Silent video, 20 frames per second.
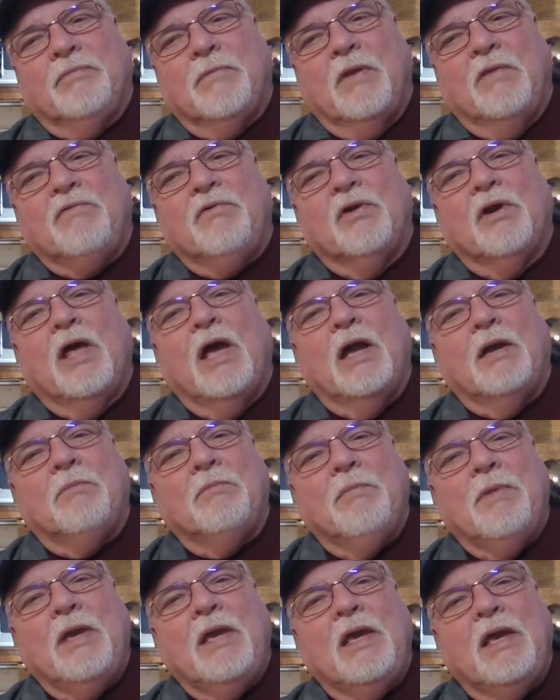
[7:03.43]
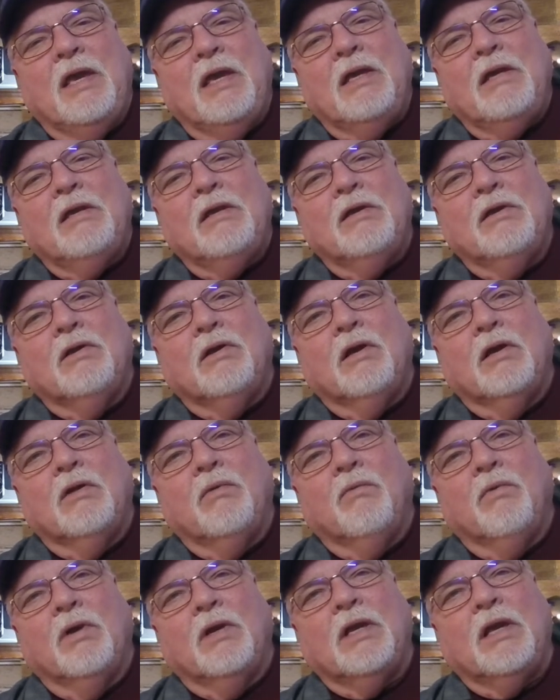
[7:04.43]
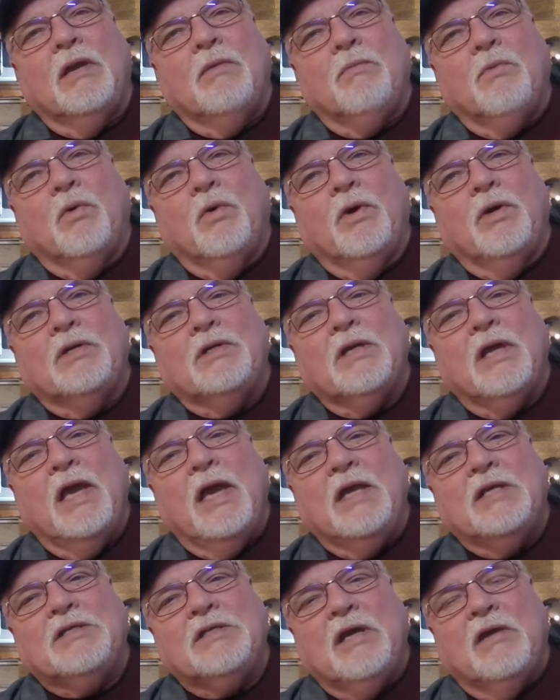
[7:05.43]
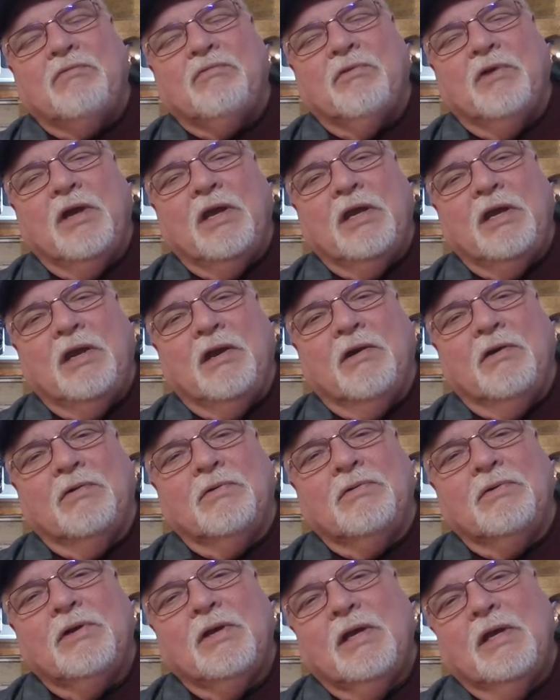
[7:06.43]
If you're like me, you're going to want to get more into HF radio.